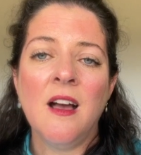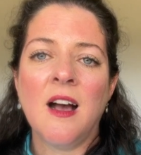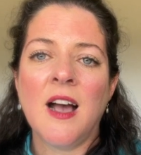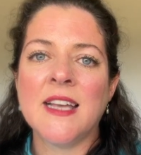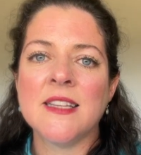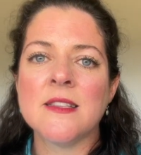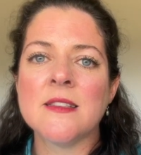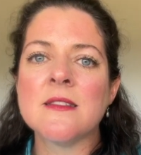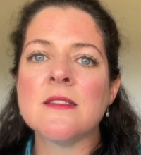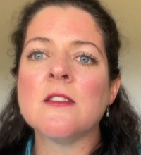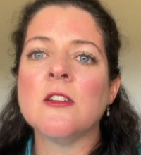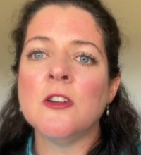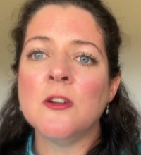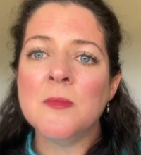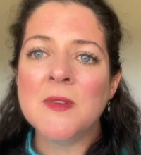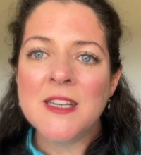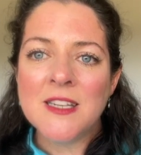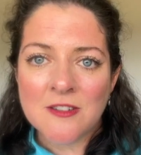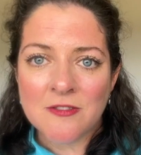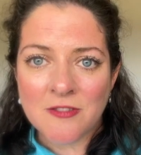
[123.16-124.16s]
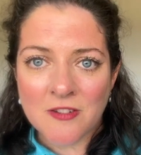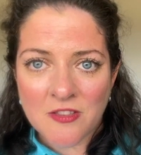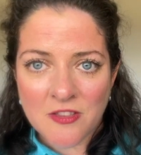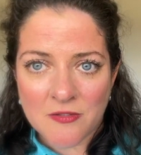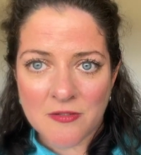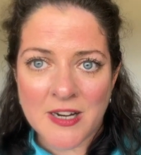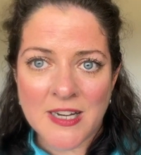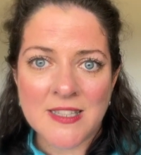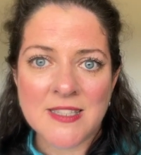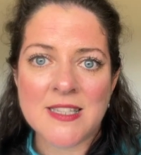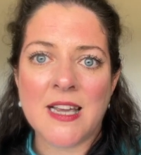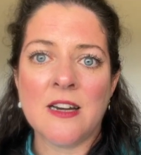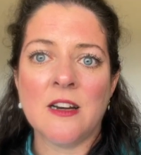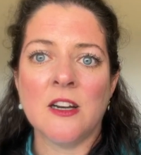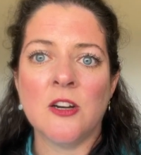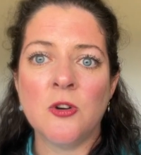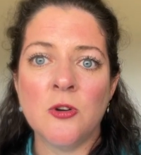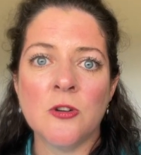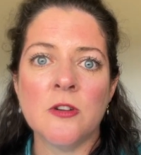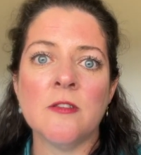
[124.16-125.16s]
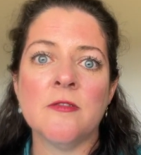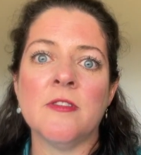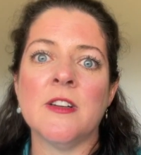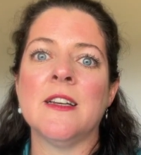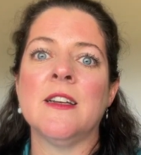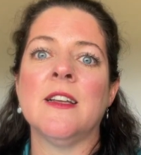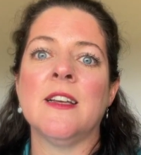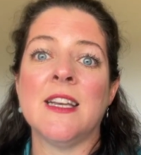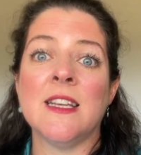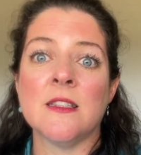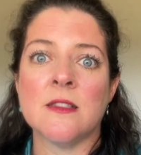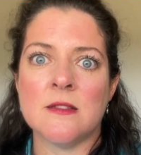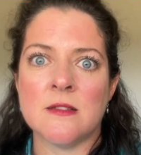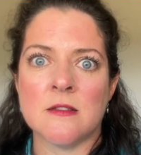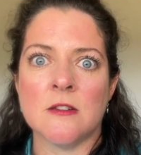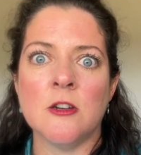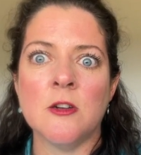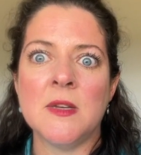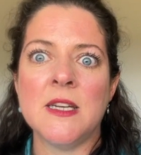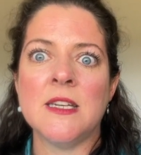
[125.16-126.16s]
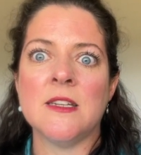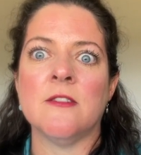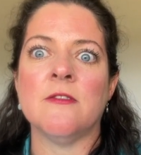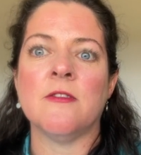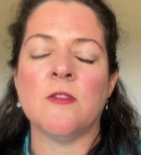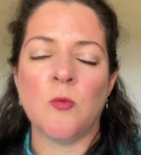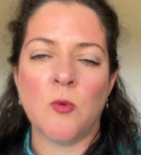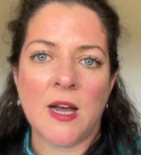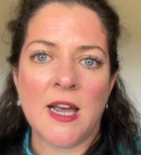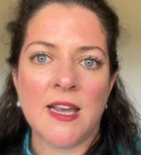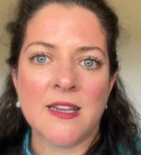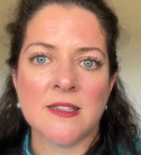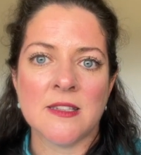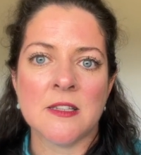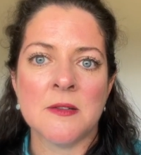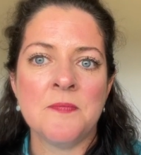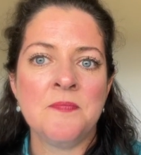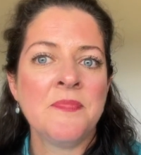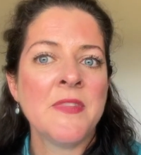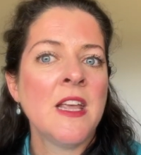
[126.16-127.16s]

I had so many different threads and I could have written it in so many different ways.